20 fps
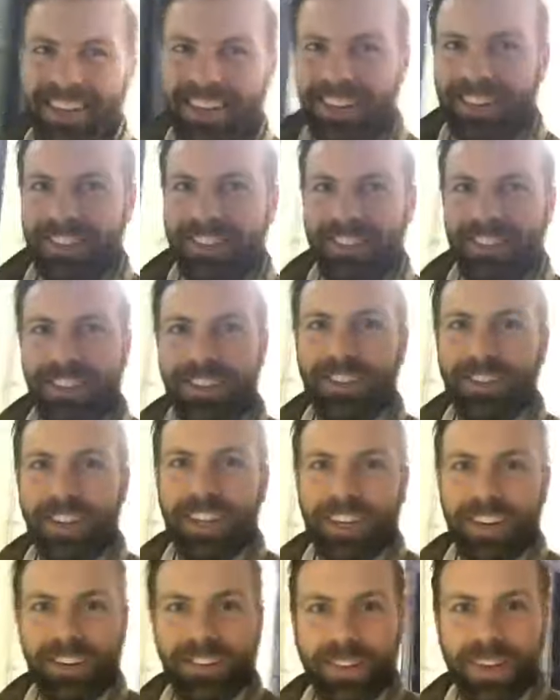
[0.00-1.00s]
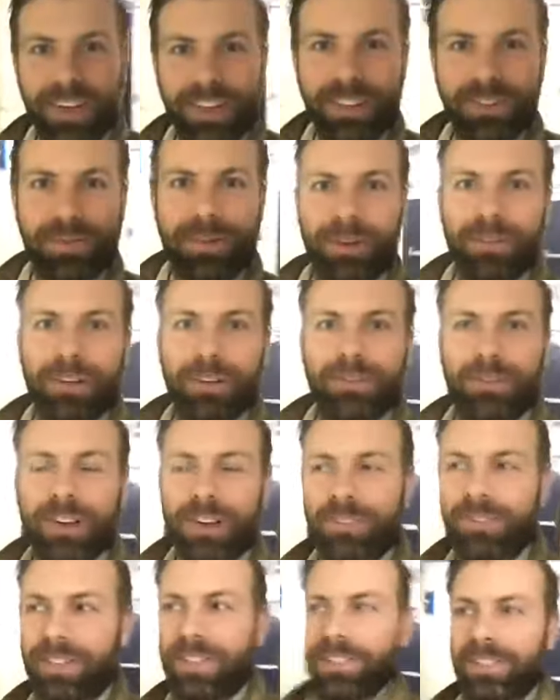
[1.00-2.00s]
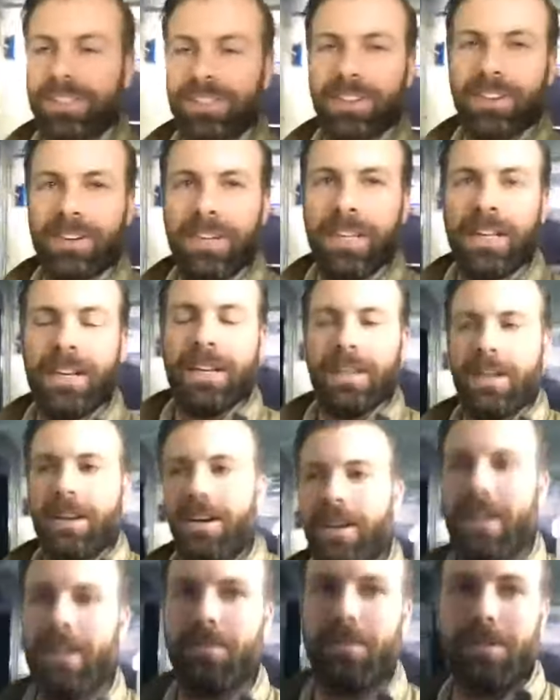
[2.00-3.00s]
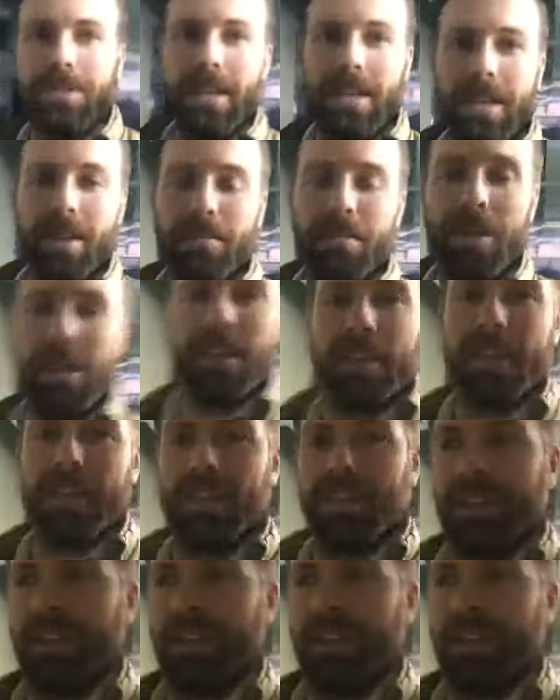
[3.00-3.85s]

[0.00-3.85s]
Aaron's a go-getter, man. He's one of my favorites. So, all right, we'll take a peek.